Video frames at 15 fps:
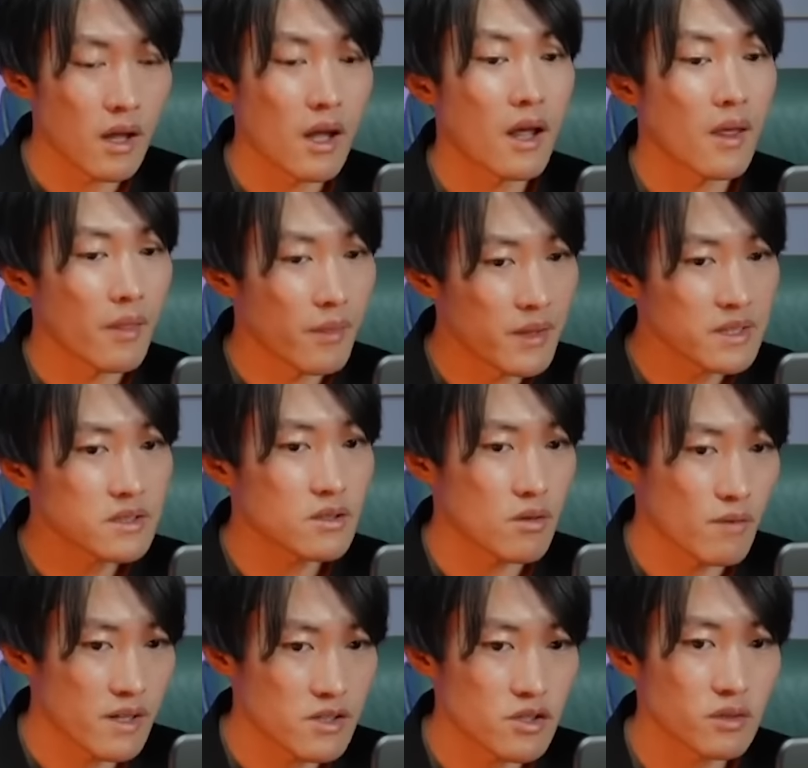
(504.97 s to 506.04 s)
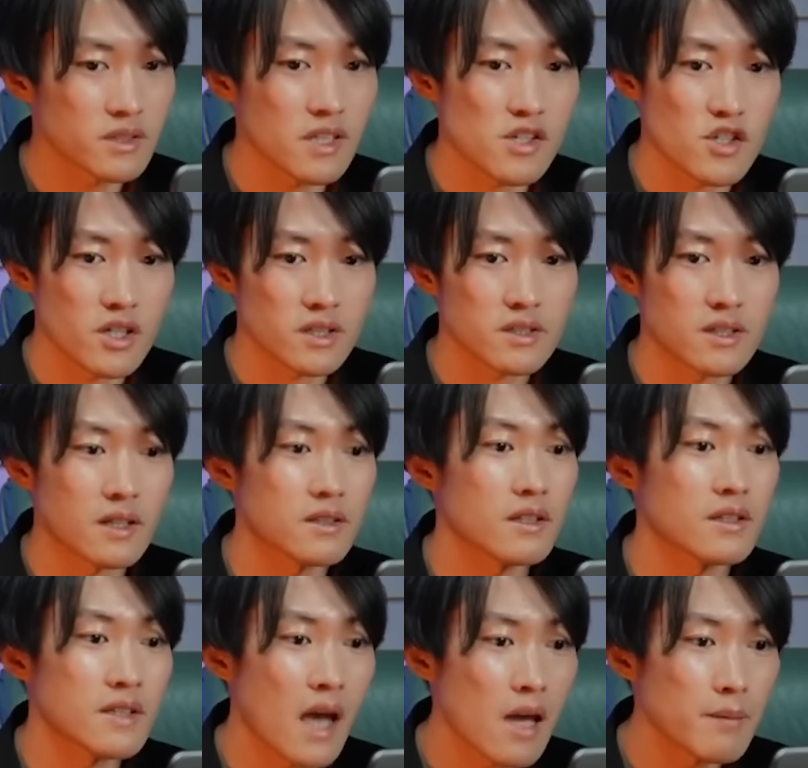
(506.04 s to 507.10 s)
This correction suggests that the
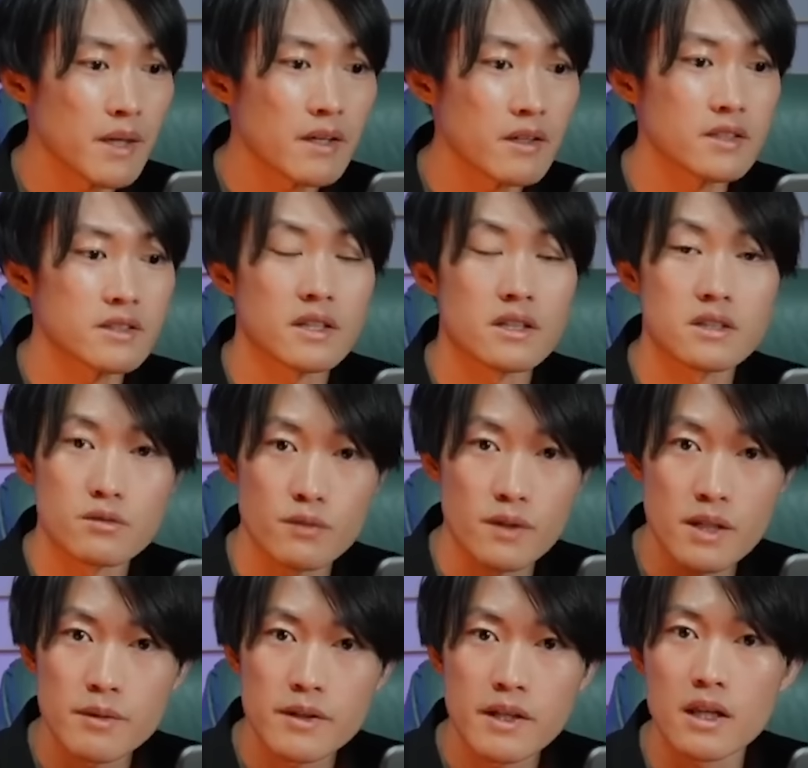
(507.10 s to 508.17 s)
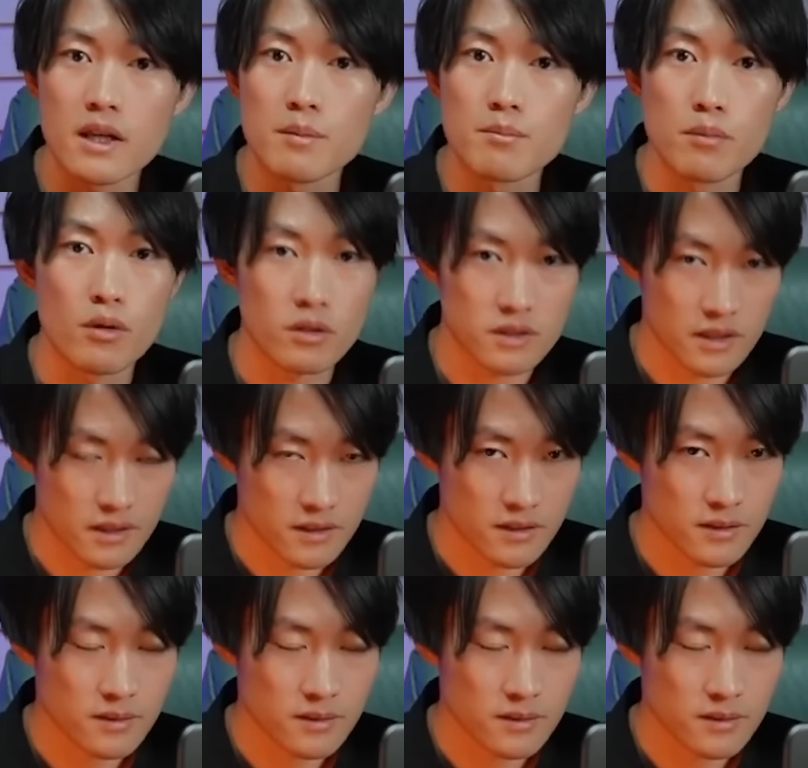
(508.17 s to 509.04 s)
timing is extremely important.